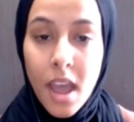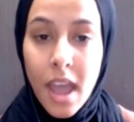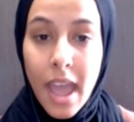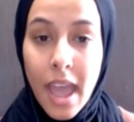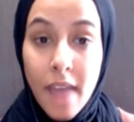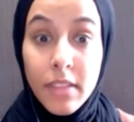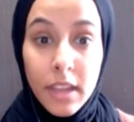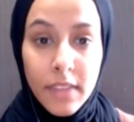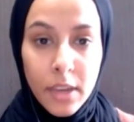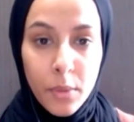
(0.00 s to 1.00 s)
have the love
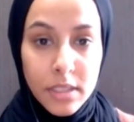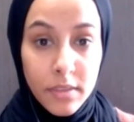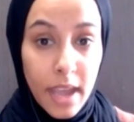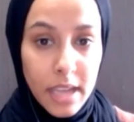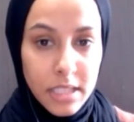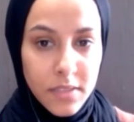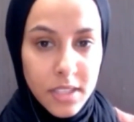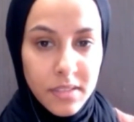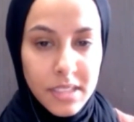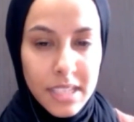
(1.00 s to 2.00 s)
language of acts of
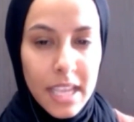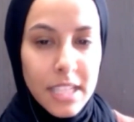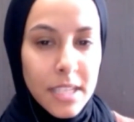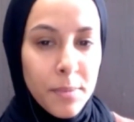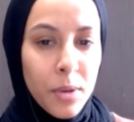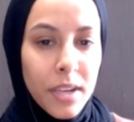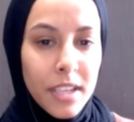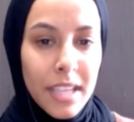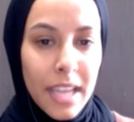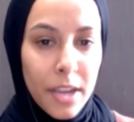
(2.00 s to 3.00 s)
service, it's important
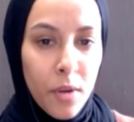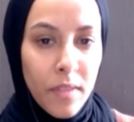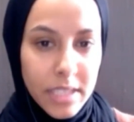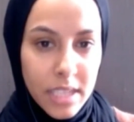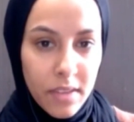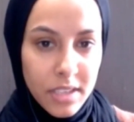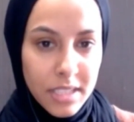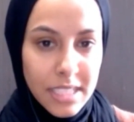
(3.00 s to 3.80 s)
to let go of that selfishness